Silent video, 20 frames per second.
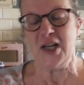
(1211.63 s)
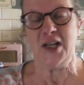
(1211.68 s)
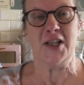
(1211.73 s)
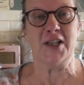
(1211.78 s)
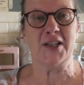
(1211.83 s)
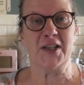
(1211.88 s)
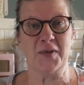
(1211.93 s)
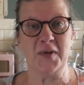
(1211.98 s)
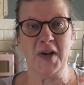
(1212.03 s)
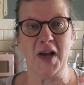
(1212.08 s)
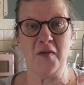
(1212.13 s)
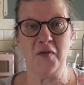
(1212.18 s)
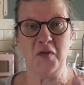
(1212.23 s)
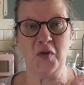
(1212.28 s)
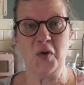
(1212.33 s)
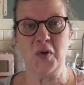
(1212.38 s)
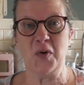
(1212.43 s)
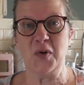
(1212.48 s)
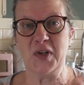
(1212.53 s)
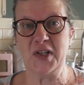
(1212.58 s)
So now, of
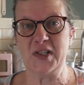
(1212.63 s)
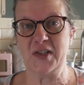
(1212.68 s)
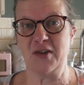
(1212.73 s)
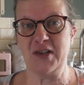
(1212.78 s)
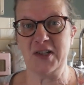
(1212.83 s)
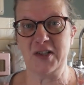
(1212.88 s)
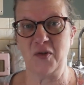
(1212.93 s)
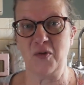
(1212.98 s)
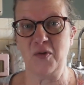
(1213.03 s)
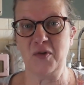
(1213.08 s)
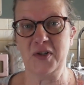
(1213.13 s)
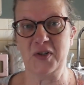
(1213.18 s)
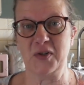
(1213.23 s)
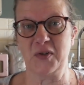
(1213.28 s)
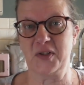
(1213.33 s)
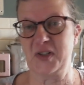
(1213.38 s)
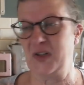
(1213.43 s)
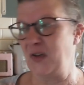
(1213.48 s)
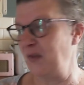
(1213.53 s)
course, there's all sorts